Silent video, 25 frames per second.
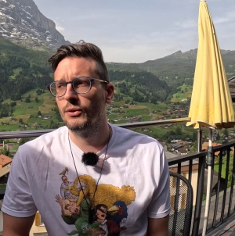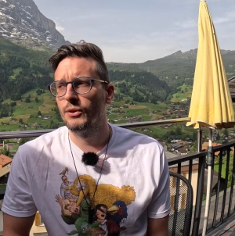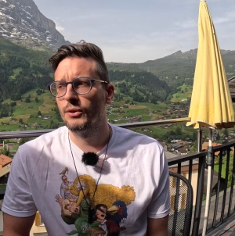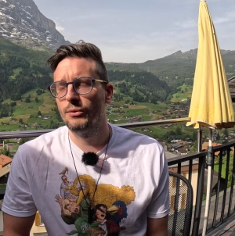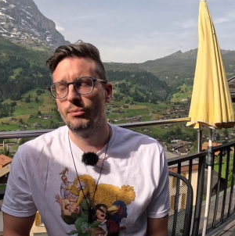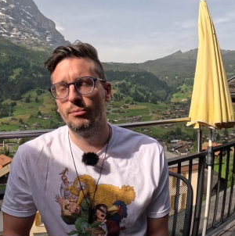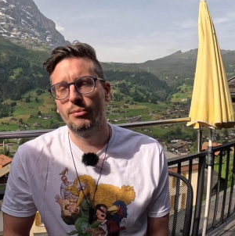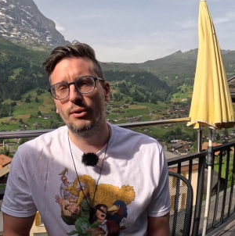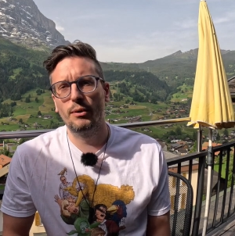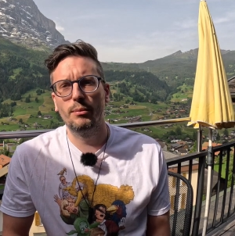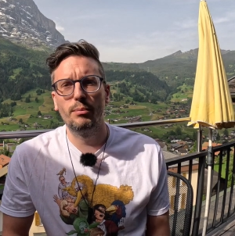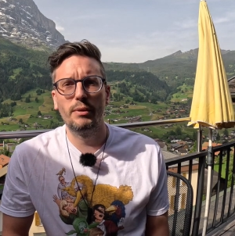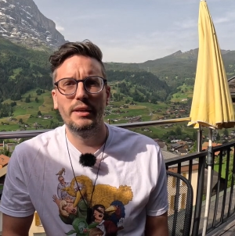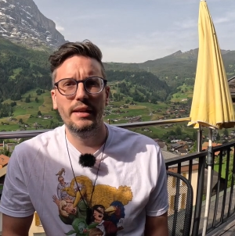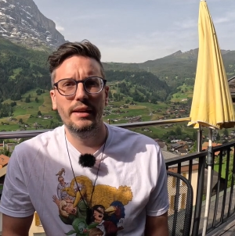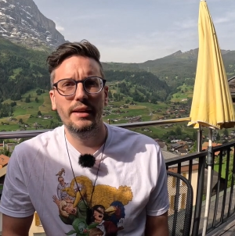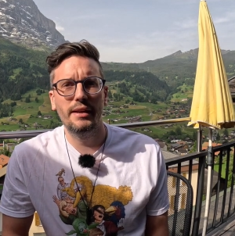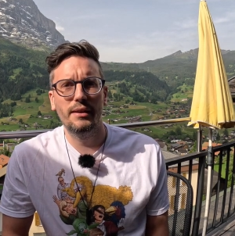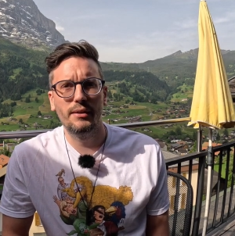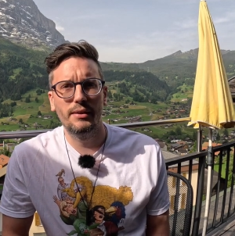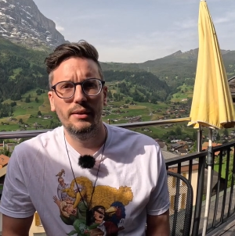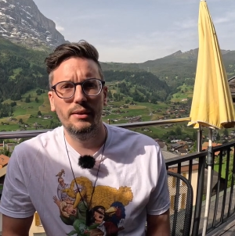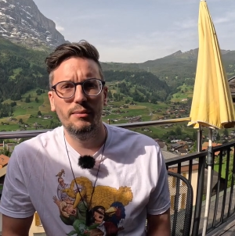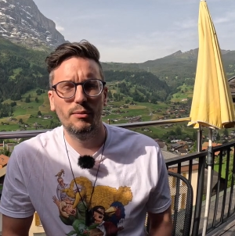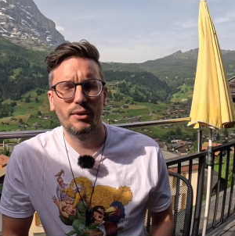You can probably
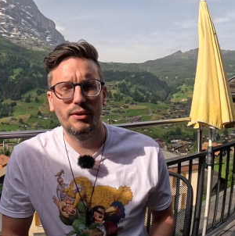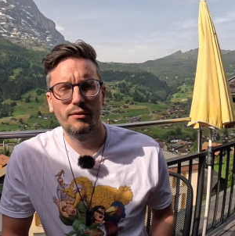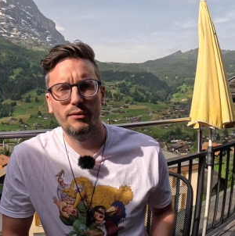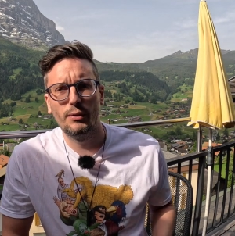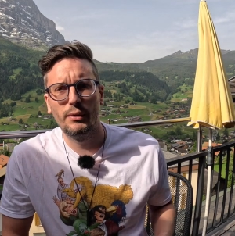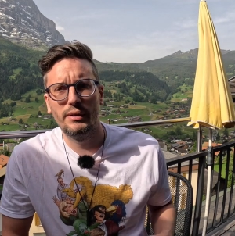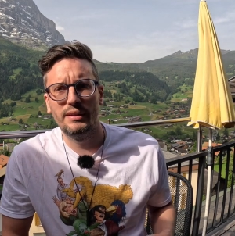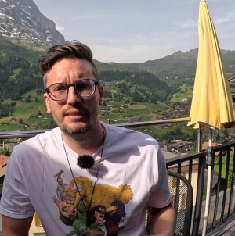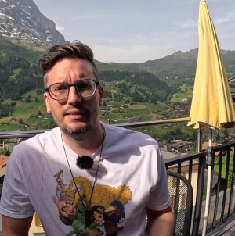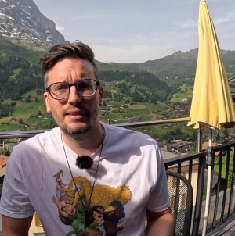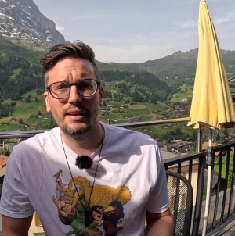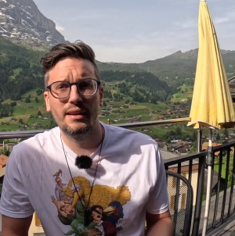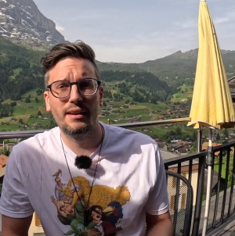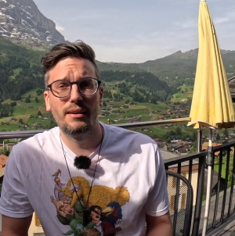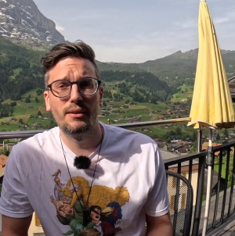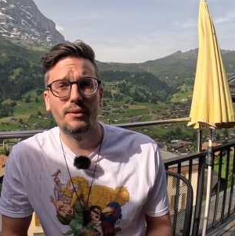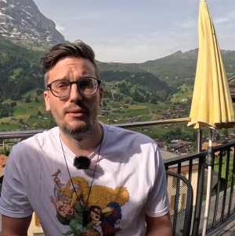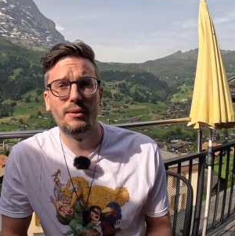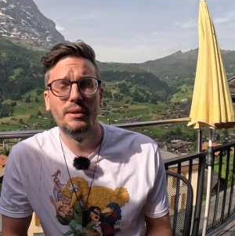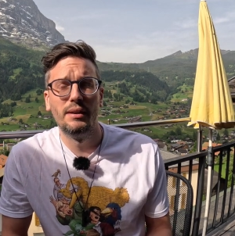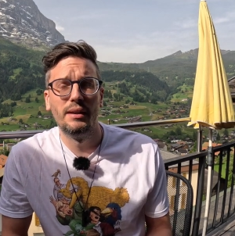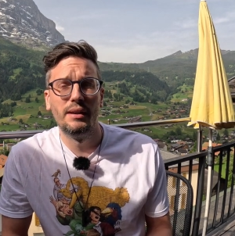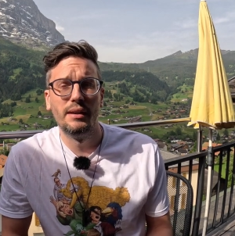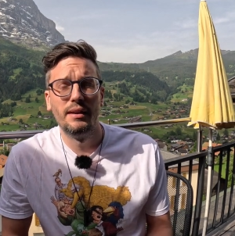hear it in my voice now.